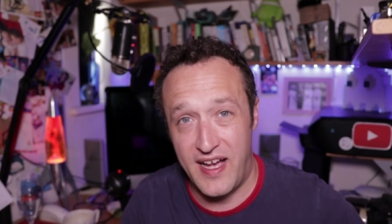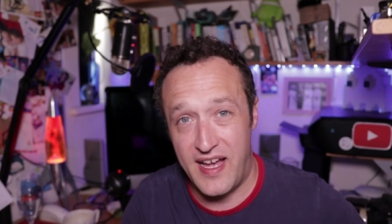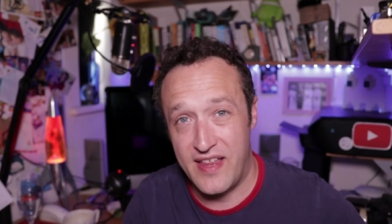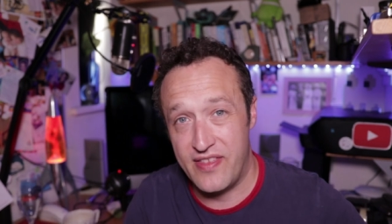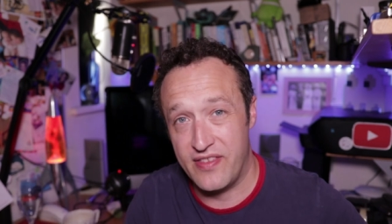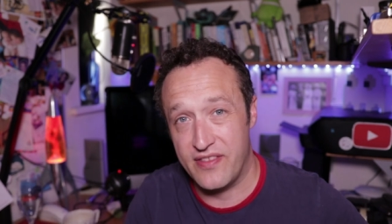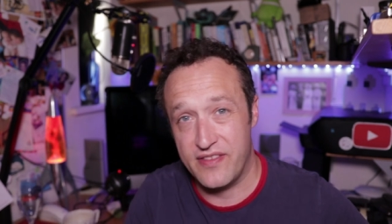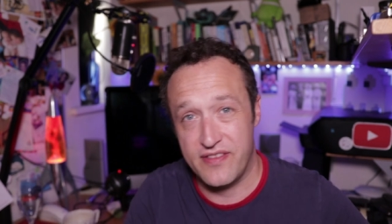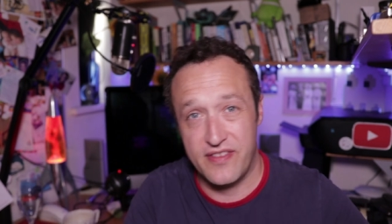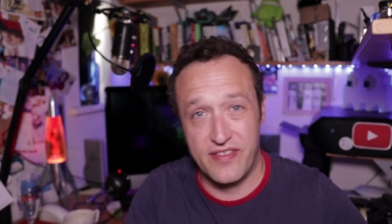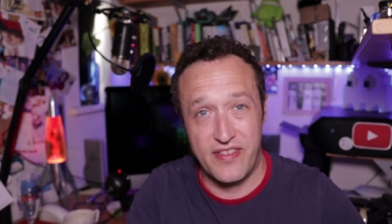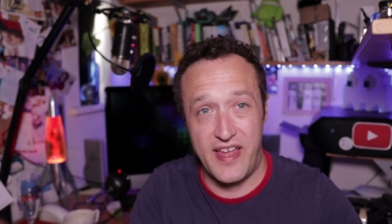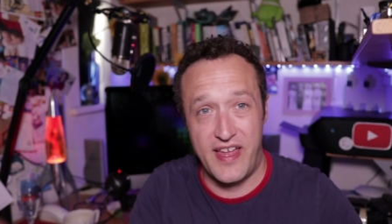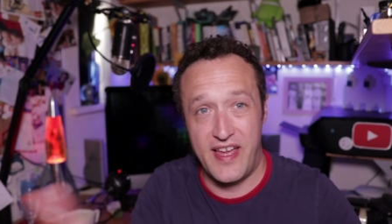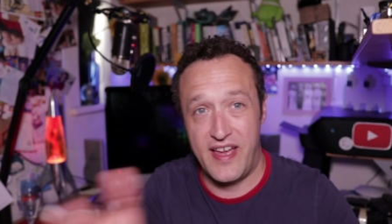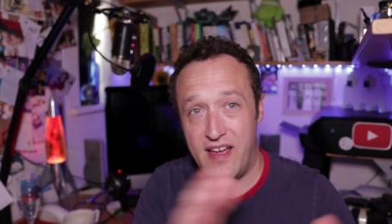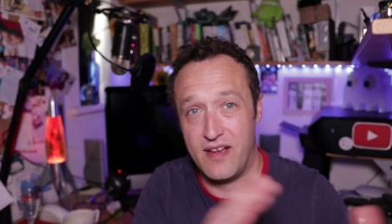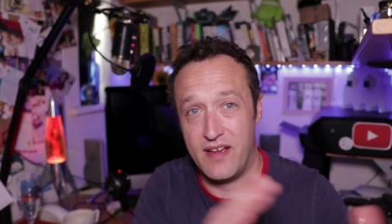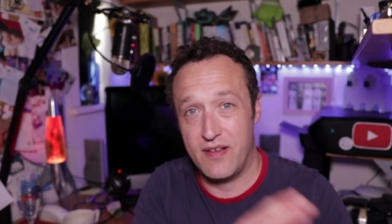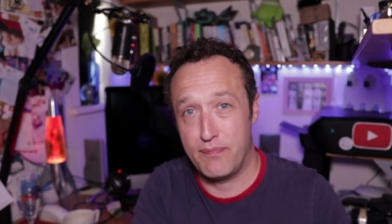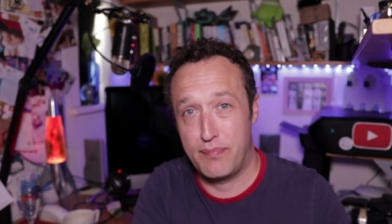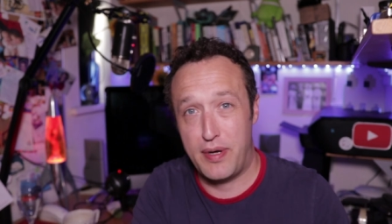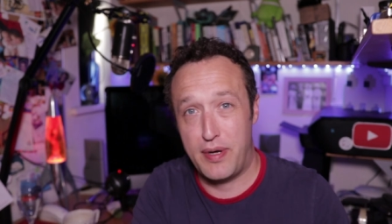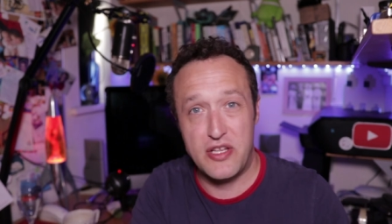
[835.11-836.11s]
And
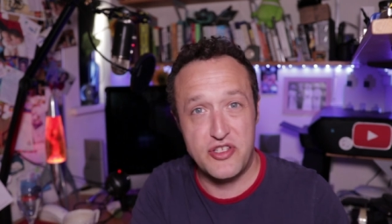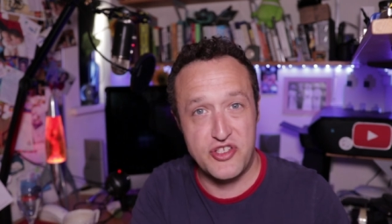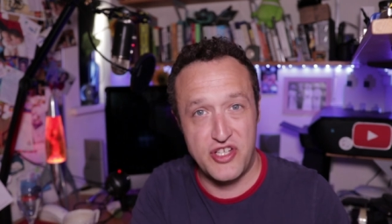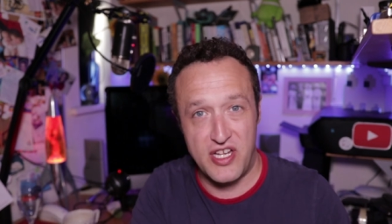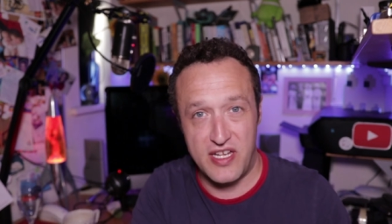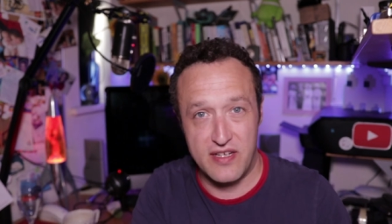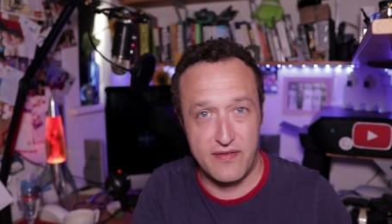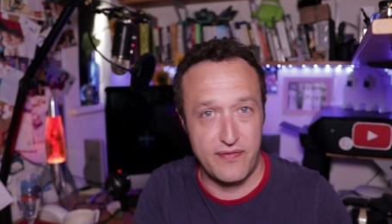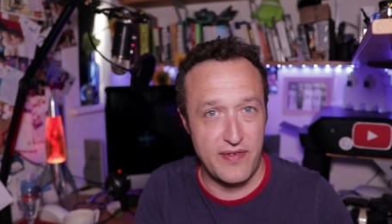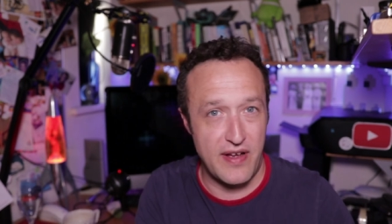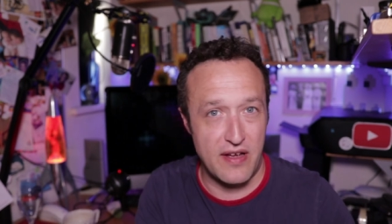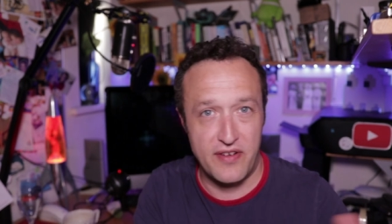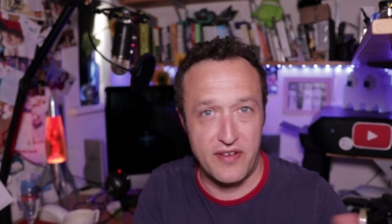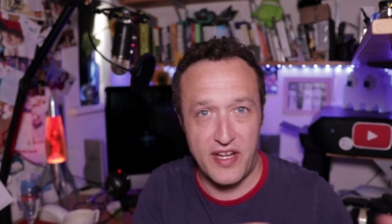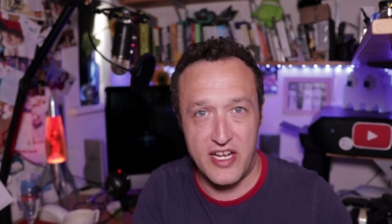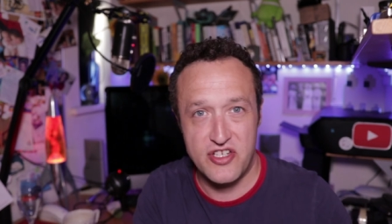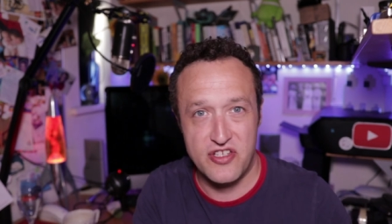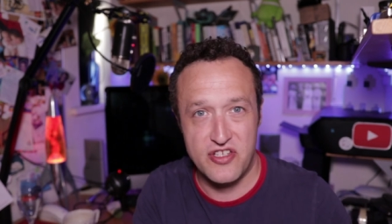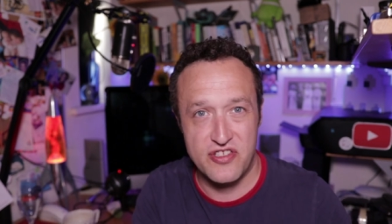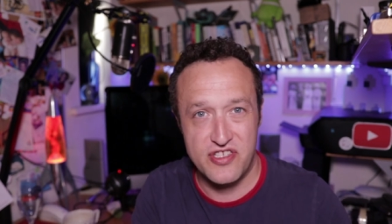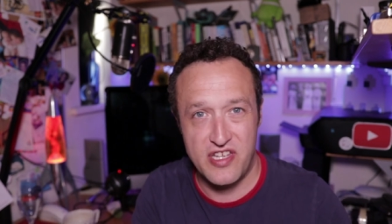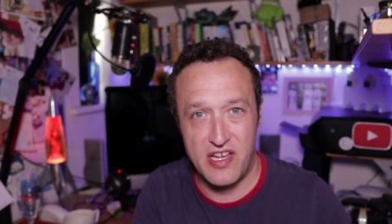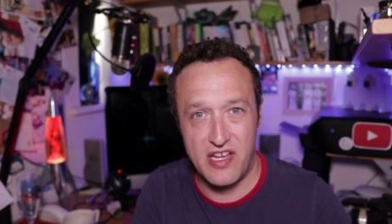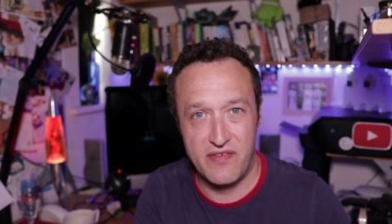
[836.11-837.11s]
their budget
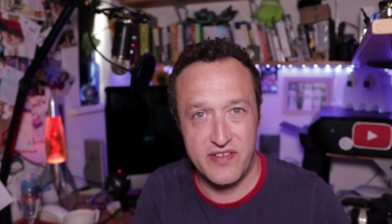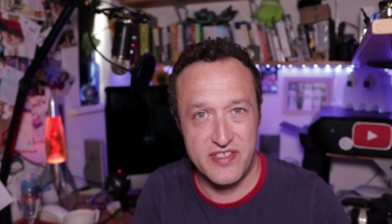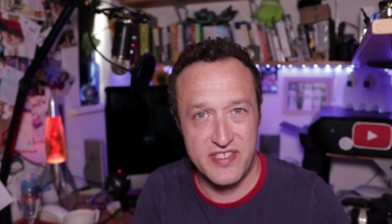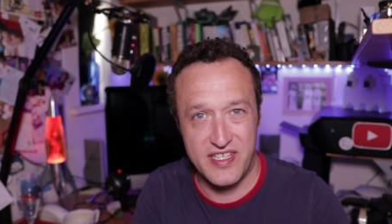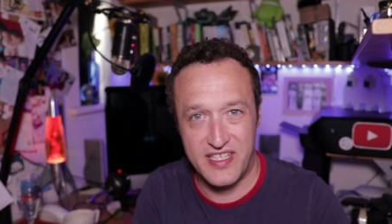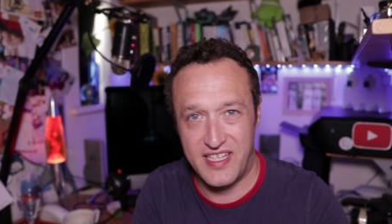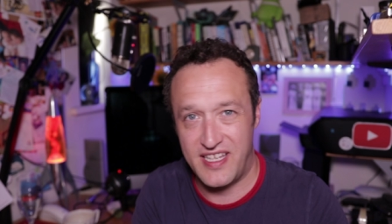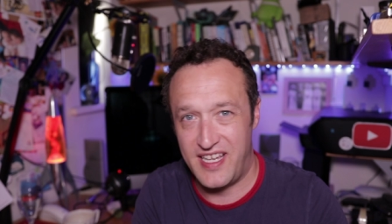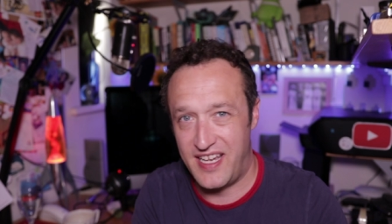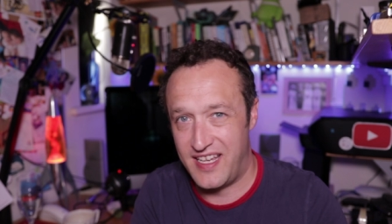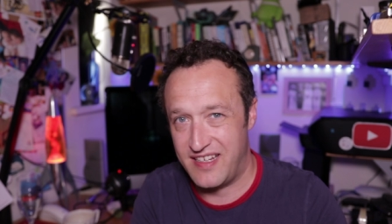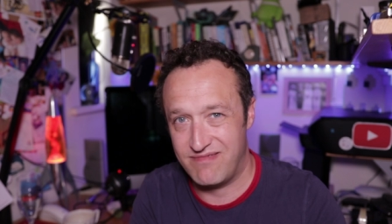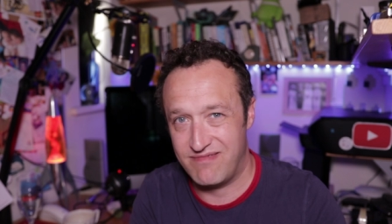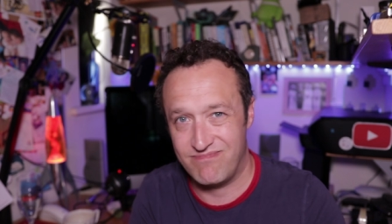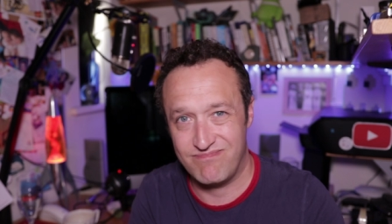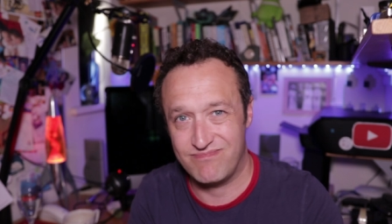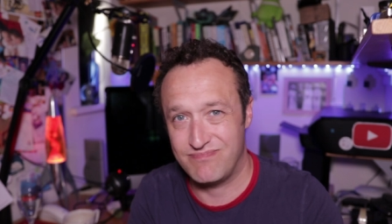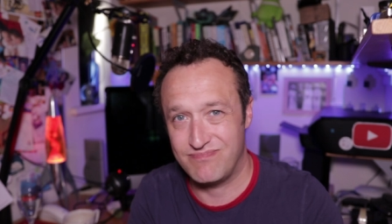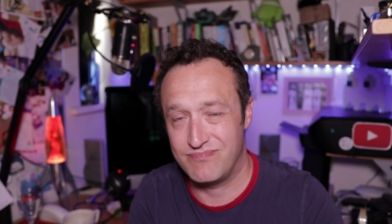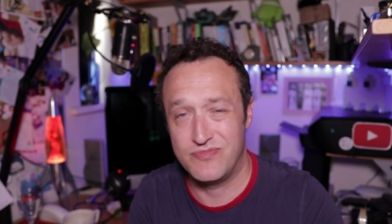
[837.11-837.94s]
foundation service, again,